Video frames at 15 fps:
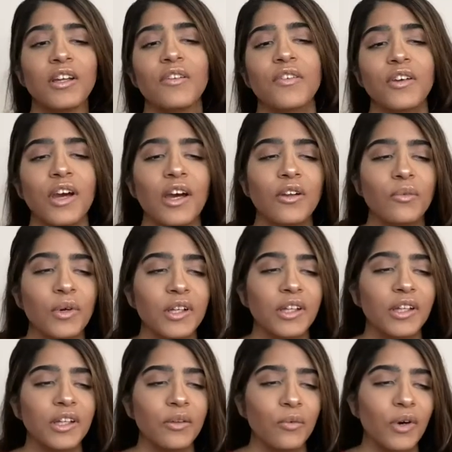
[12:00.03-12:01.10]
you guys want to
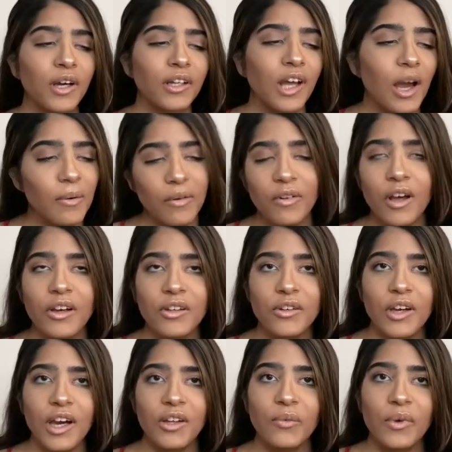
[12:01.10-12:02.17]
what type of vlogs you
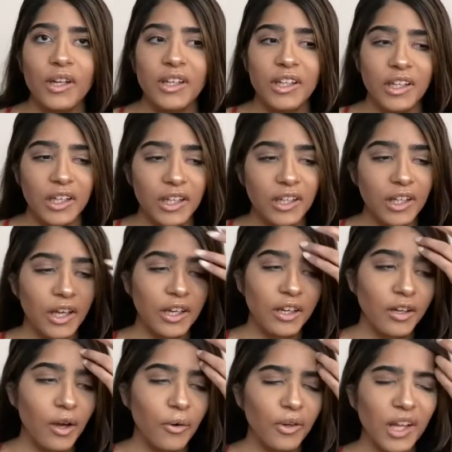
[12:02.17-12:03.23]
guys want to see like
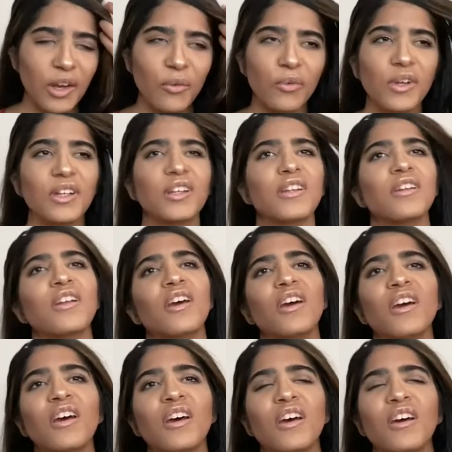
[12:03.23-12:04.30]
or like what
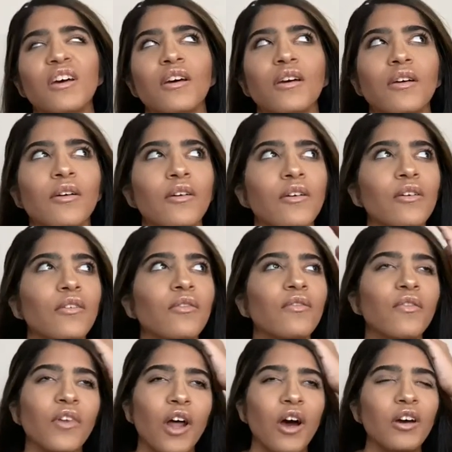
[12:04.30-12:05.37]

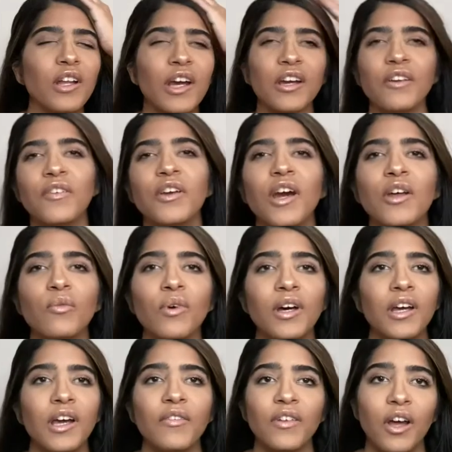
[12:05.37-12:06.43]
vlog like if you guys
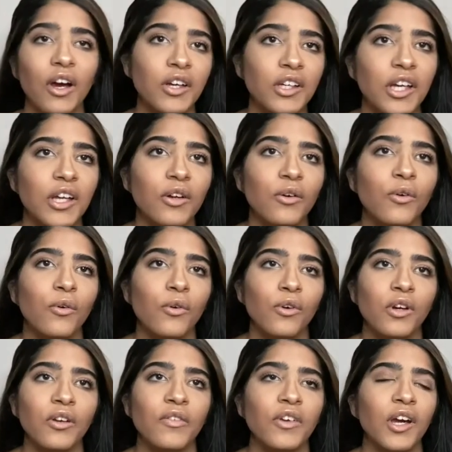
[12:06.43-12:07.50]
want a vlog channel or
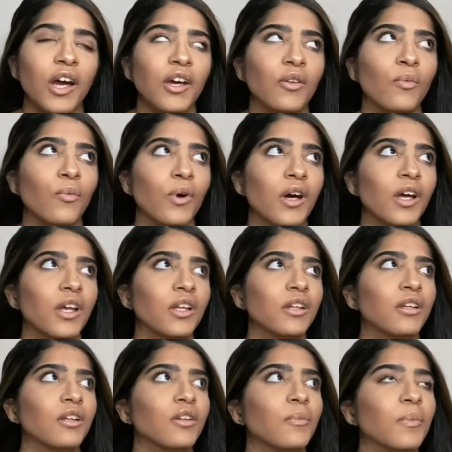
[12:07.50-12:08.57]
if you guys want
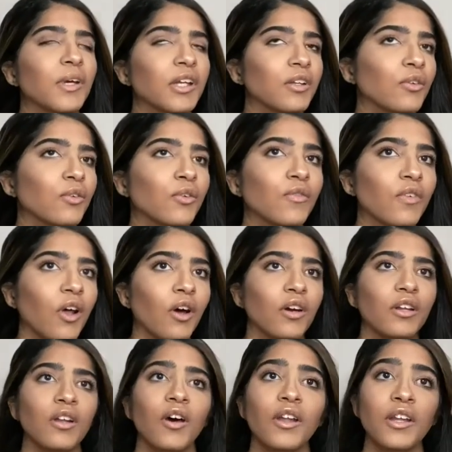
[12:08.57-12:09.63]
me to do vlogs
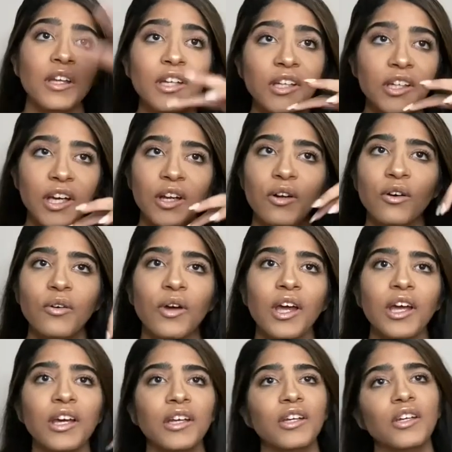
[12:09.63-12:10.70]
on this channel
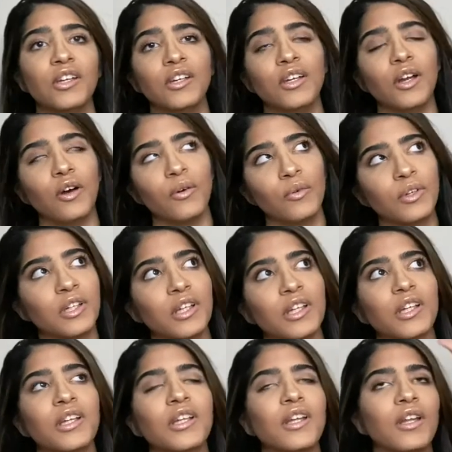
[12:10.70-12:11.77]
and you know
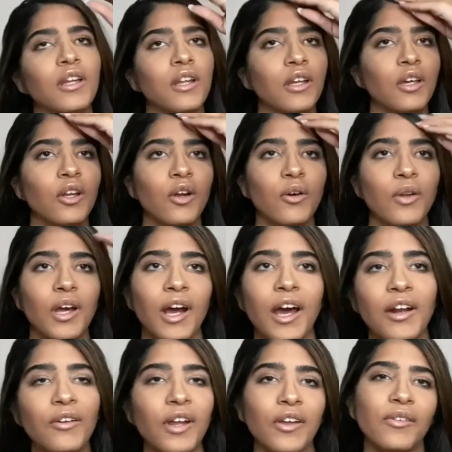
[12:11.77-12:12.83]
just you know, I
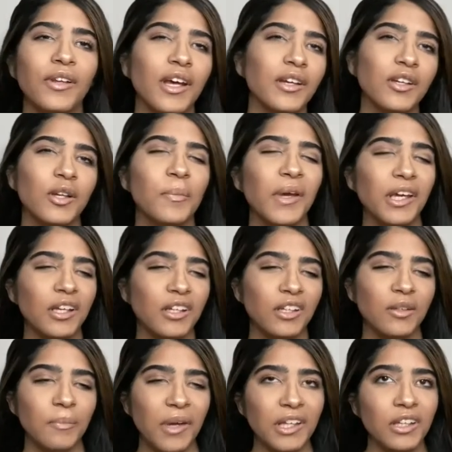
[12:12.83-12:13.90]
don't know, like just make it
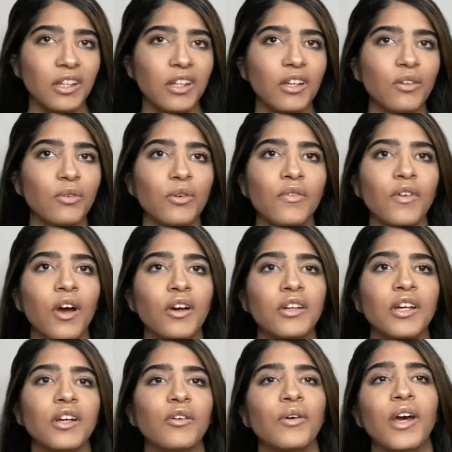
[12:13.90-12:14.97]
make this into a vlog
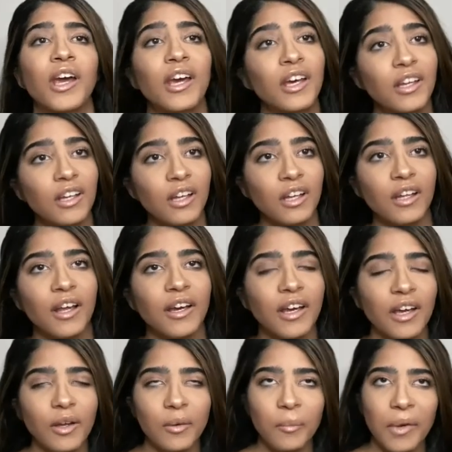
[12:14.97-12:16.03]
channel and like
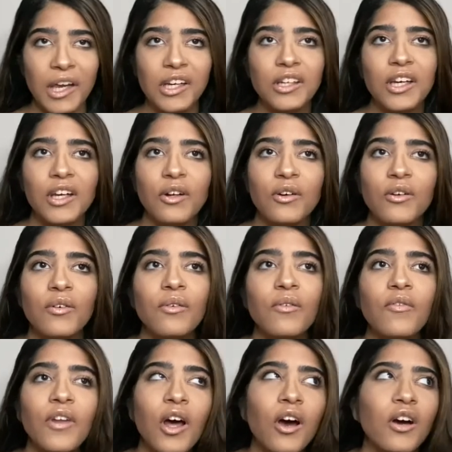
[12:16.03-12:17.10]
a main channel
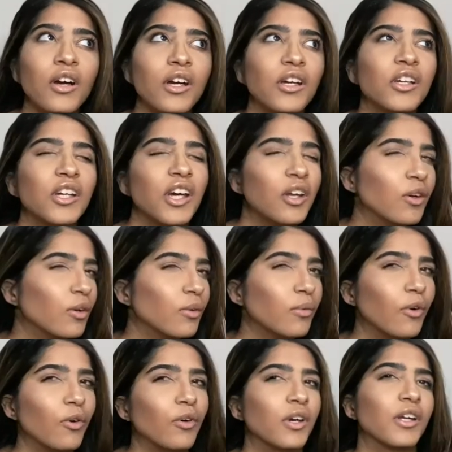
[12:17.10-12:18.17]
vlog channel
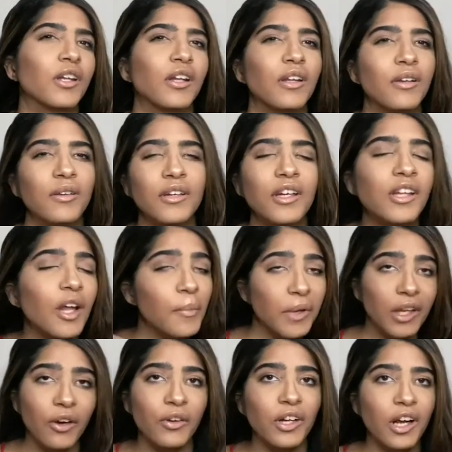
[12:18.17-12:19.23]
or just let me
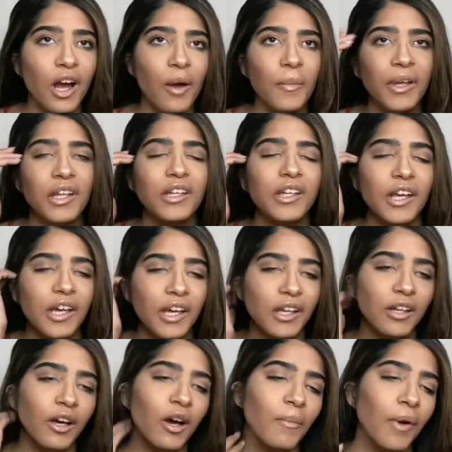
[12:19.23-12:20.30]
know in the comments and
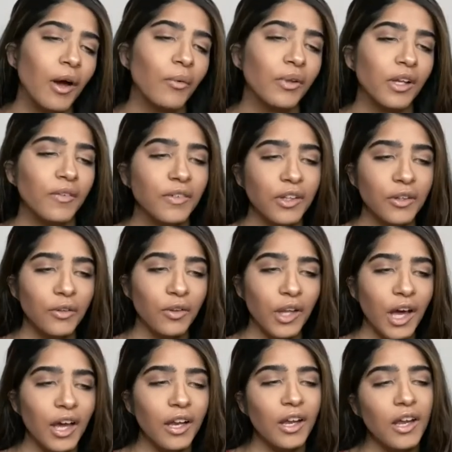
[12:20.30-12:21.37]
um, I would love to do
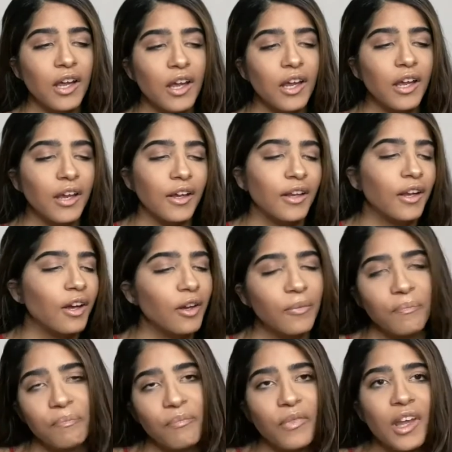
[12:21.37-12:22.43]
that. And
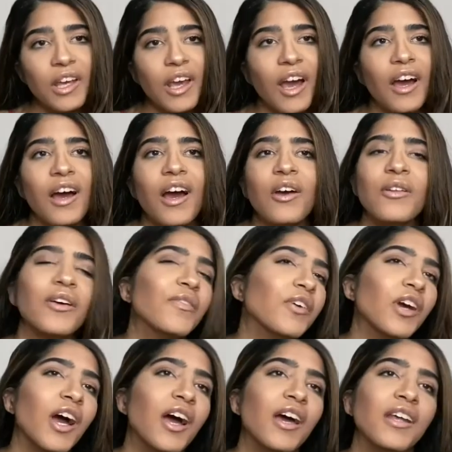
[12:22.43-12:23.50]
um, yeah, I love you
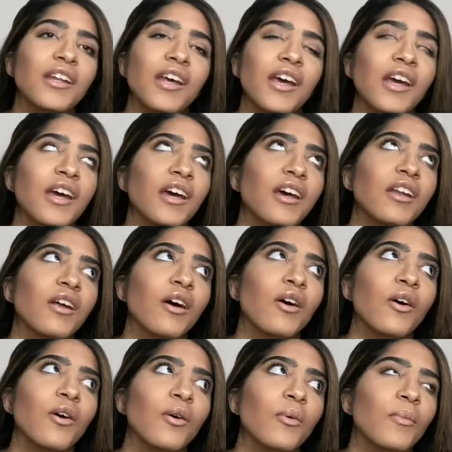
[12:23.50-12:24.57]
guys and
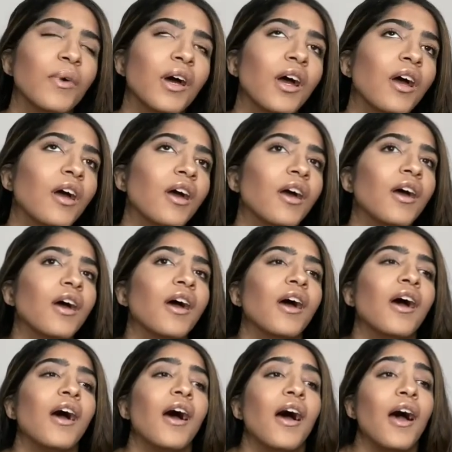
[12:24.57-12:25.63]
um,
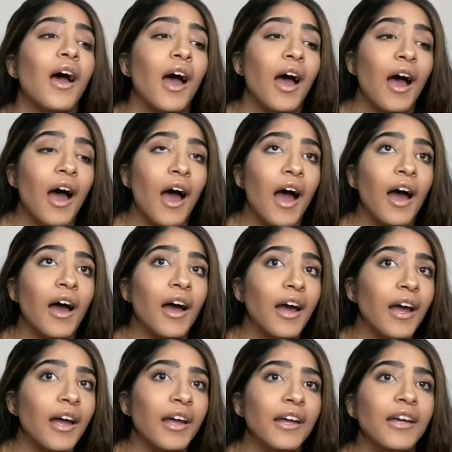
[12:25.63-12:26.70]

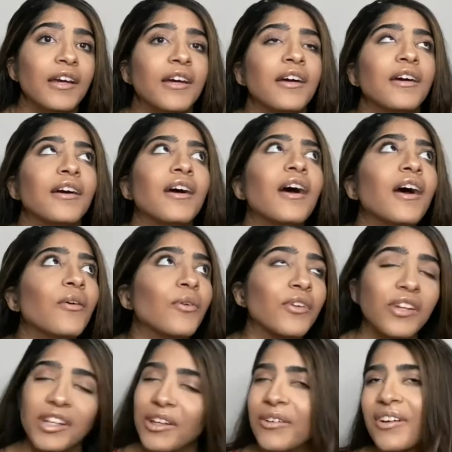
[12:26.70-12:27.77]
I will
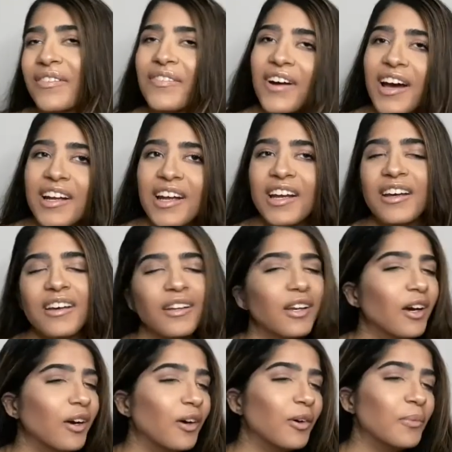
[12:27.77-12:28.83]
see you on Friday and
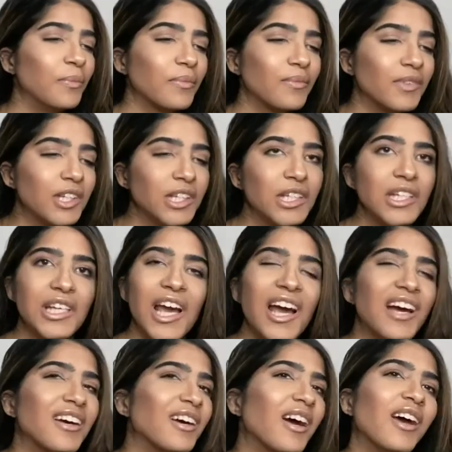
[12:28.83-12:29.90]
um, yeah,
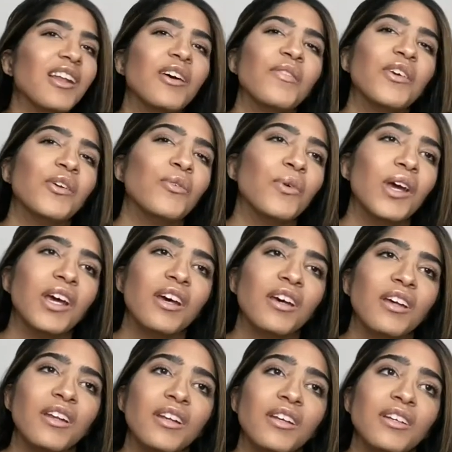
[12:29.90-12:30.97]
I love you
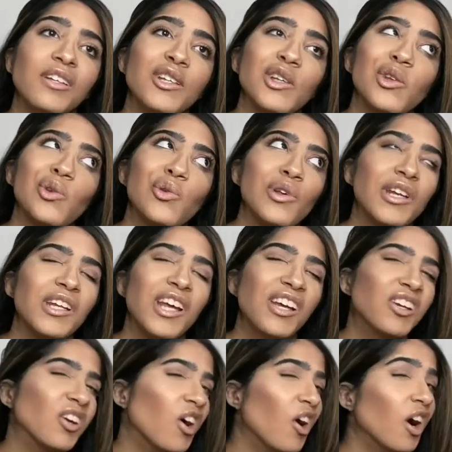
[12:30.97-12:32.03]
and stay
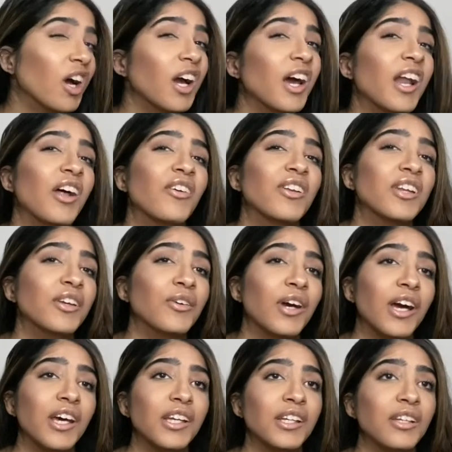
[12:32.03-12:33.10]
strong and I'll see you
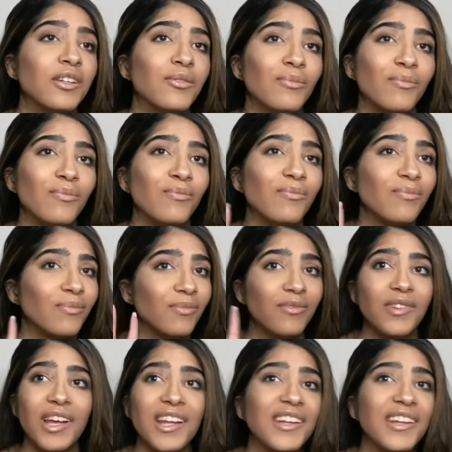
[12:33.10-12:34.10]
guys. It's